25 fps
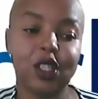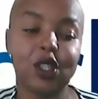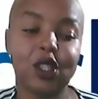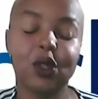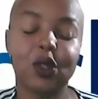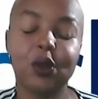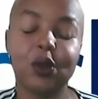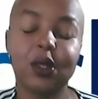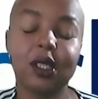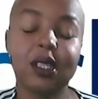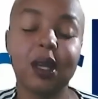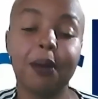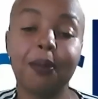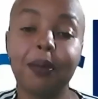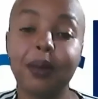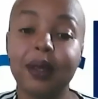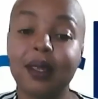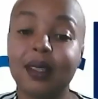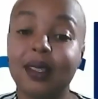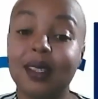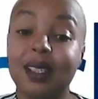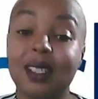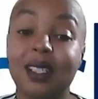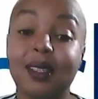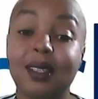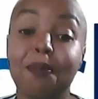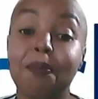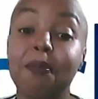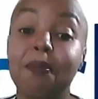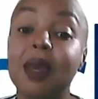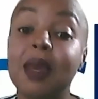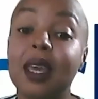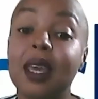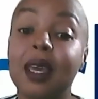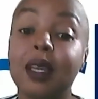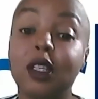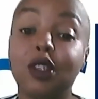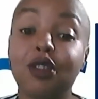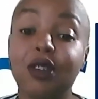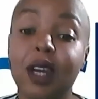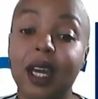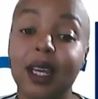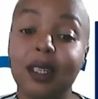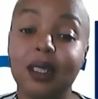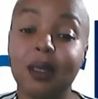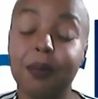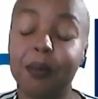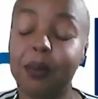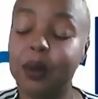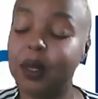So some persons may try
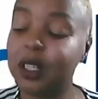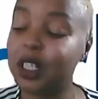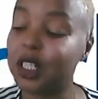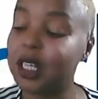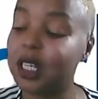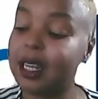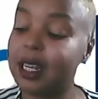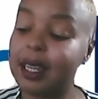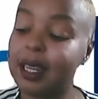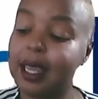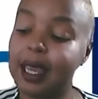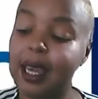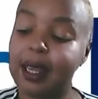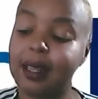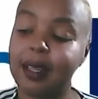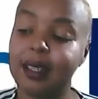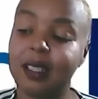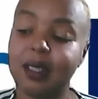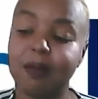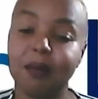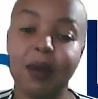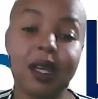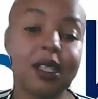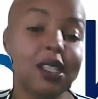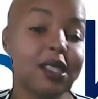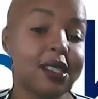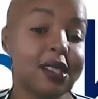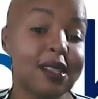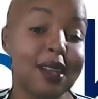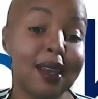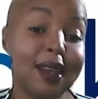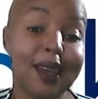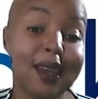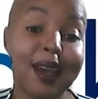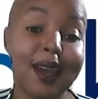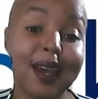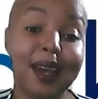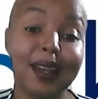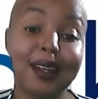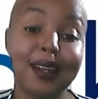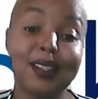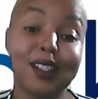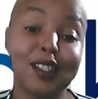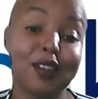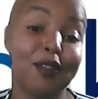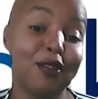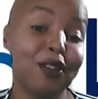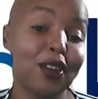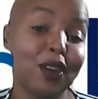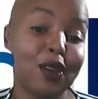to push and get as much as they can in
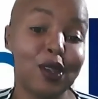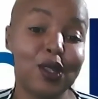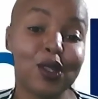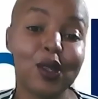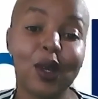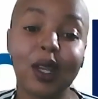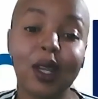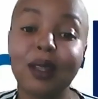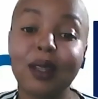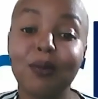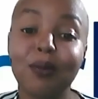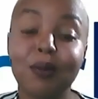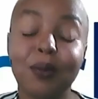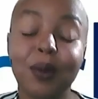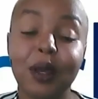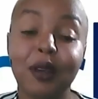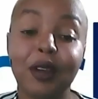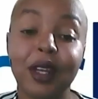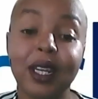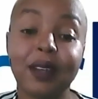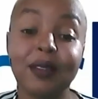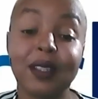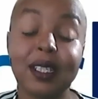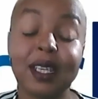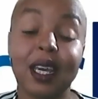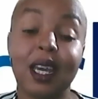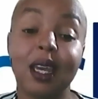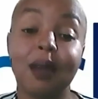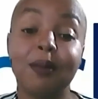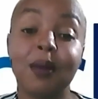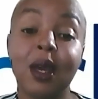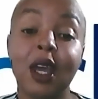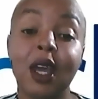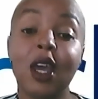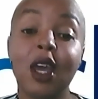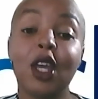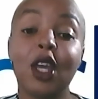a very short period of time.